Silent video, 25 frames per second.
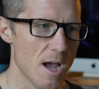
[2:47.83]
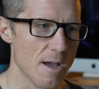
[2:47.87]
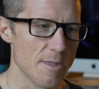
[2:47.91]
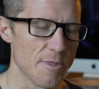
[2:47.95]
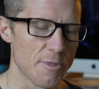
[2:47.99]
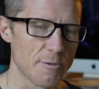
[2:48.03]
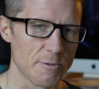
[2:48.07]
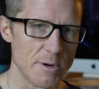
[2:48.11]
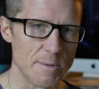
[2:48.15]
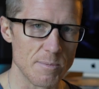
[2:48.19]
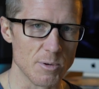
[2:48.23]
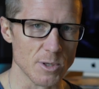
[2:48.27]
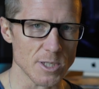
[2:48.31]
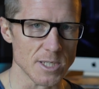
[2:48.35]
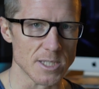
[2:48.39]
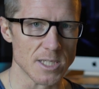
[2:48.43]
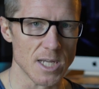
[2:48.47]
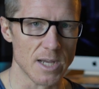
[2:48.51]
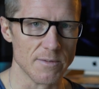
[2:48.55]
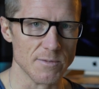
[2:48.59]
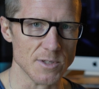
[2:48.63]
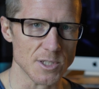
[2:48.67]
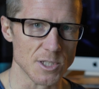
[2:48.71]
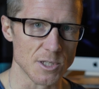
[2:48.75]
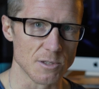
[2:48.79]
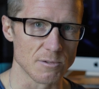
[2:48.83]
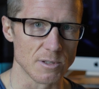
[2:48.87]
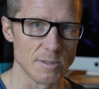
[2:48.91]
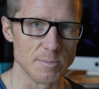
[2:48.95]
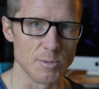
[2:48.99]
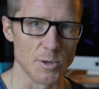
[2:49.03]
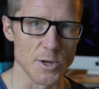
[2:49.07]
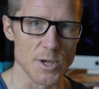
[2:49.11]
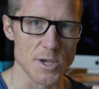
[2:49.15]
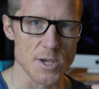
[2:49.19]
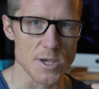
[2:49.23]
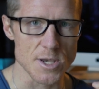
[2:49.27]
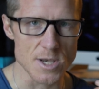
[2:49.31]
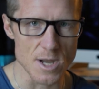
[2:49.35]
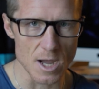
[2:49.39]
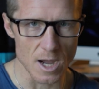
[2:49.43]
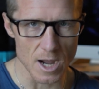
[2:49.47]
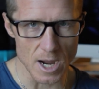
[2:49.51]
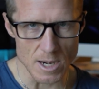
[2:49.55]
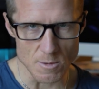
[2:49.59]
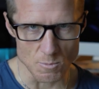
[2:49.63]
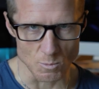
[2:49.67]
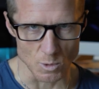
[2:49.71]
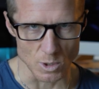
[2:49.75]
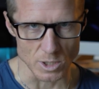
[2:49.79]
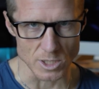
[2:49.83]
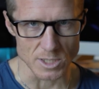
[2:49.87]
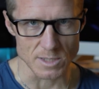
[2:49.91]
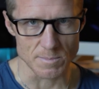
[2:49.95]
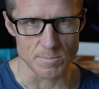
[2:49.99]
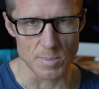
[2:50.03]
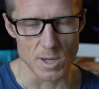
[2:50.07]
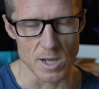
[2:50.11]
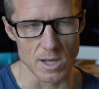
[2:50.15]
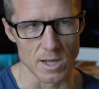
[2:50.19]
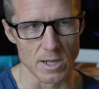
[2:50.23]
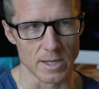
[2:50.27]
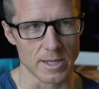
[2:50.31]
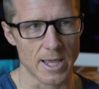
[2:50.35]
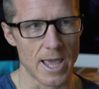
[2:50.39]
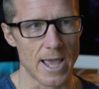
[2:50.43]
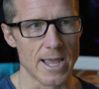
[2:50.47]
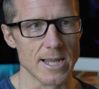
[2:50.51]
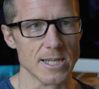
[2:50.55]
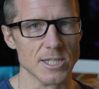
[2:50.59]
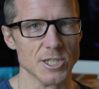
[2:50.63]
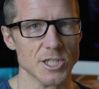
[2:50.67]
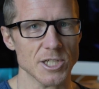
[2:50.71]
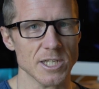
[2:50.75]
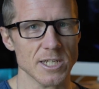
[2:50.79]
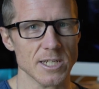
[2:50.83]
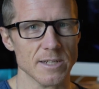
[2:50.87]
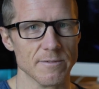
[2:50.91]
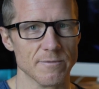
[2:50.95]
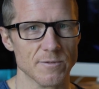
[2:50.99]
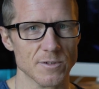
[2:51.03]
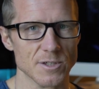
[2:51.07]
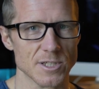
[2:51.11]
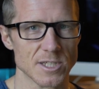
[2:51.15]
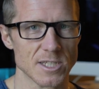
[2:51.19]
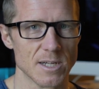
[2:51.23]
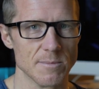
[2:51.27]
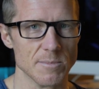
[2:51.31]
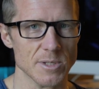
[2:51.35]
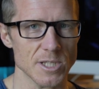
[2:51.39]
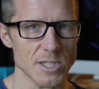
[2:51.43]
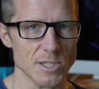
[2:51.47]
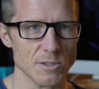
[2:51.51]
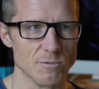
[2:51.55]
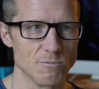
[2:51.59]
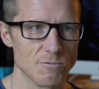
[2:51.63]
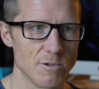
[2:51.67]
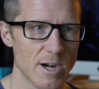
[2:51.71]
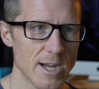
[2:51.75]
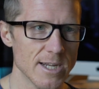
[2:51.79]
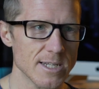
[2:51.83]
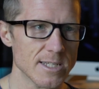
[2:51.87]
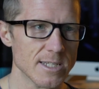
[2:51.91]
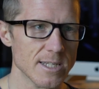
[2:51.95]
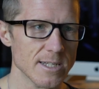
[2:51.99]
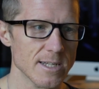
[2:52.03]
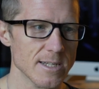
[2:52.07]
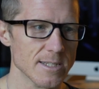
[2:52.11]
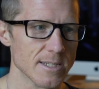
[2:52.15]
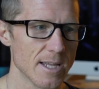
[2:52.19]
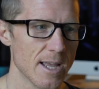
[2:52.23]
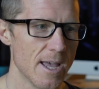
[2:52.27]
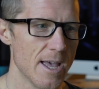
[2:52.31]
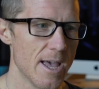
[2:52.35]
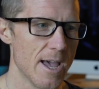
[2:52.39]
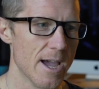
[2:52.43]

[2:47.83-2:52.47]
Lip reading: 3.7 to 3.9 watts per kg for some of these races.